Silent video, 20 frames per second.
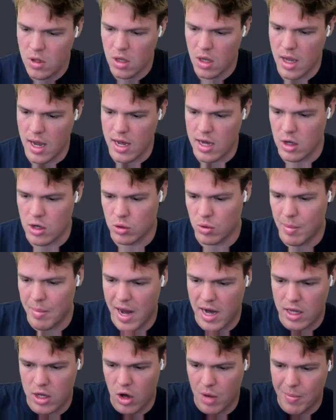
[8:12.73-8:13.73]
And here's what I'm
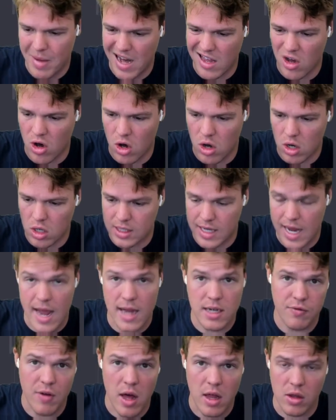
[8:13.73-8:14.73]
adding here. I'm adding our tax
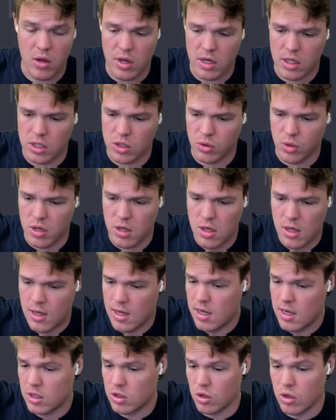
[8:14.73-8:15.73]
filing history.
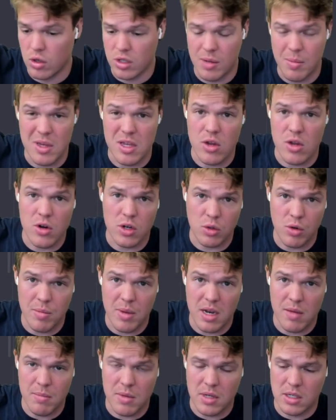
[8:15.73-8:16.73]
So it knows how many years we've been
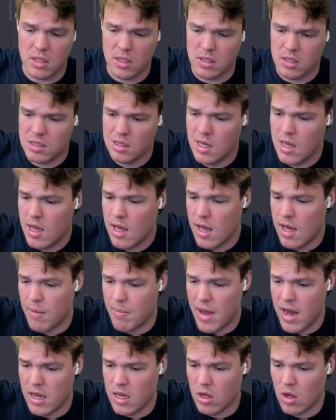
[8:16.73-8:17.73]
in business. I'm
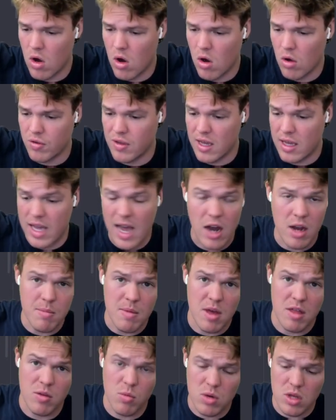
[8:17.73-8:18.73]
adding the accounting
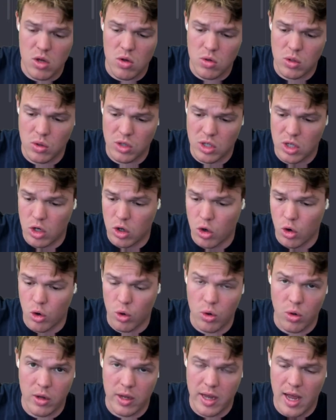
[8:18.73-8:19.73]
method we use, which is
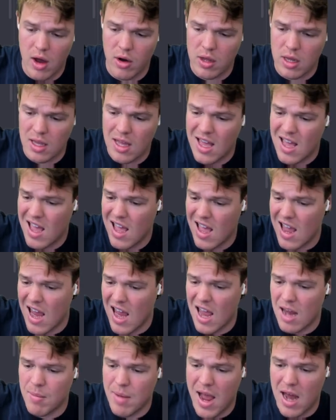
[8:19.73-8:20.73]
accrual accounting. And
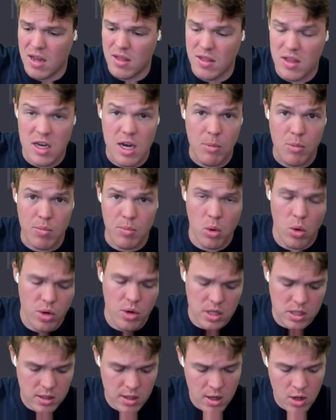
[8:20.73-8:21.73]
I'm adding the number of
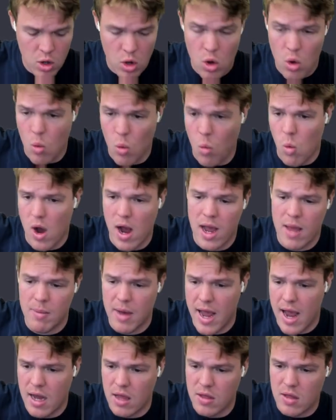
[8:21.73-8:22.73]
employees. Why am I
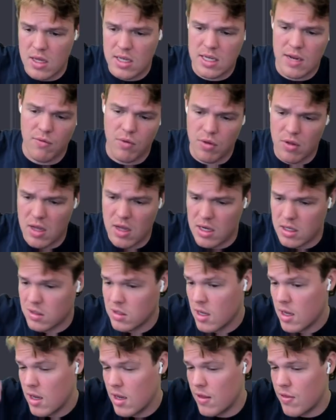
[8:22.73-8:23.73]
adding these different things?
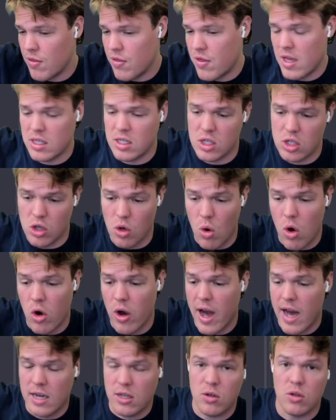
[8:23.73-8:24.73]
This is so our
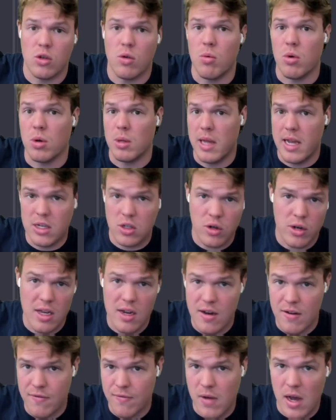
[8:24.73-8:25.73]
answers are more lasered in
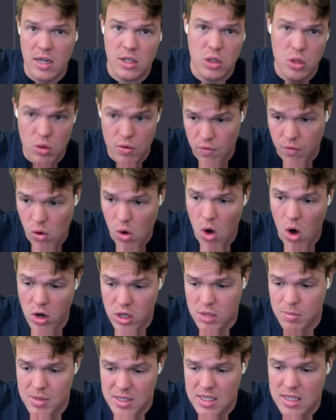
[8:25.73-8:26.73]
and fine-tuned for our
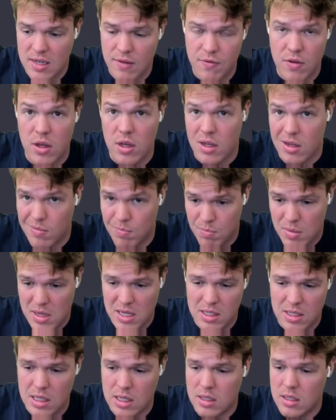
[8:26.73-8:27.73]
specific
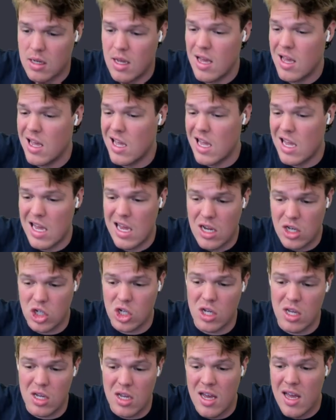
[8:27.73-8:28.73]
business.
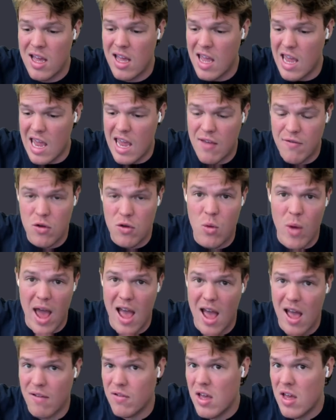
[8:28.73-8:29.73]
E.g., if you
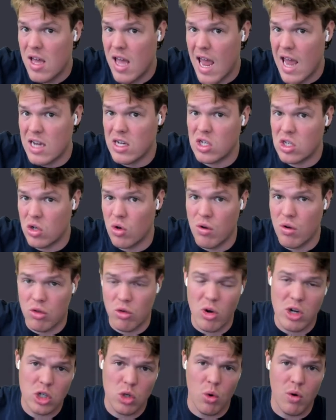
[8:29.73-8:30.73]
have a certain
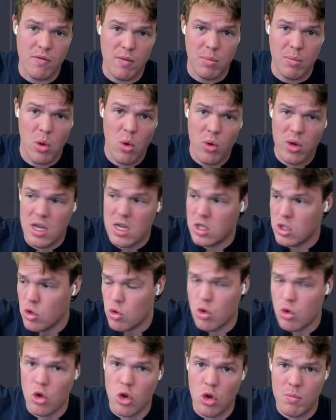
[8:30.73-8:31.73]
threshold of employees, you
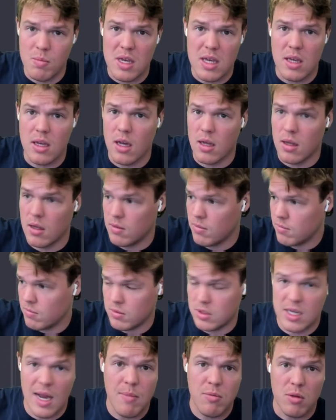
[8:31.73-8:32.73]
could be
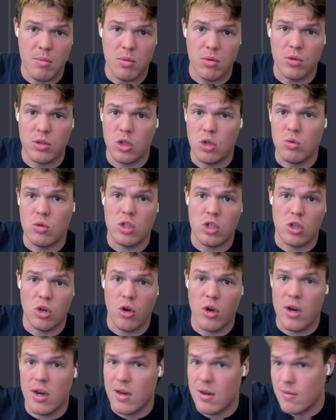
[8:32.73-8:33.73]
susceptible to
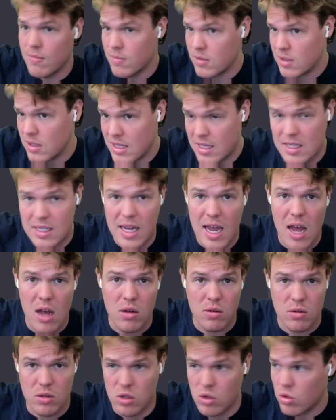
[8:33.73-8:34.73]
certain
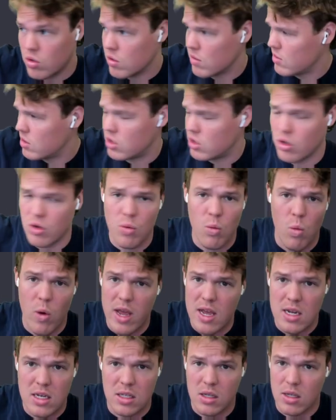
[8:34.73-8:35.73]
discounts or certain
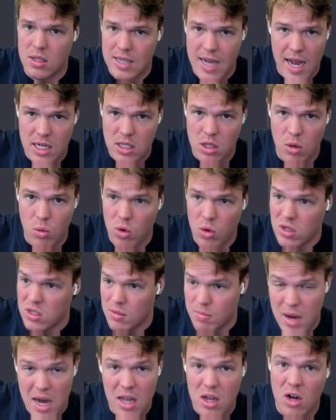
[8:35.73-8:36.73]
ways the tax law works
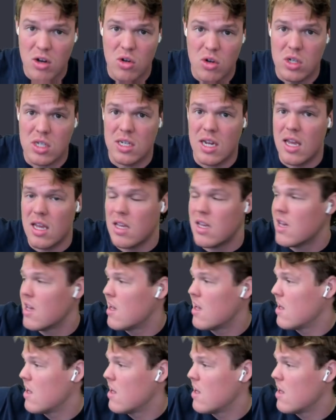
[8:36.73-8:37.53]
depending on your state,